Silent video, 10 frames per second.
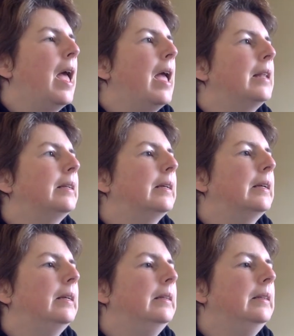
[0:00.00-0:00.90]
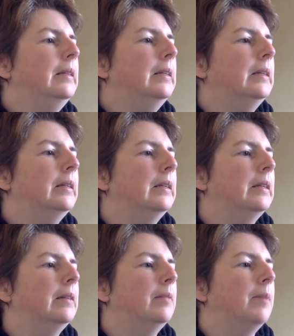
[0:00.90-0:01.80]
And in
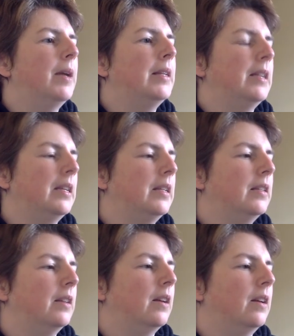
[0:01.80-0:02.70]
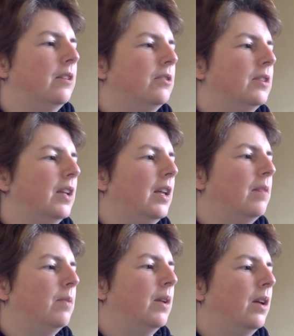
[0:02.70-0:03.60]
my desk, I used to
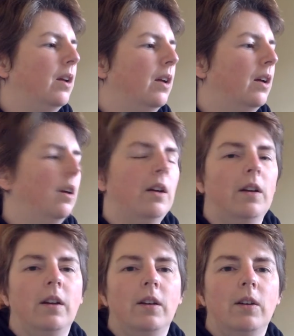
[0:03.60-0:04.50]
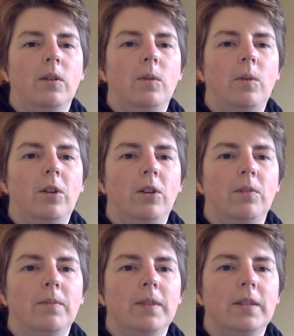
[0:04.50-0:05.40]
keep
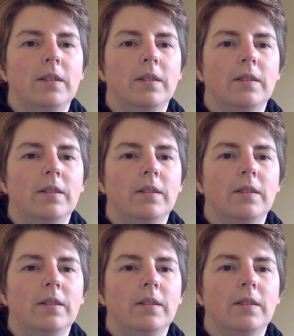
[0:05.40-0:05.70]
worms.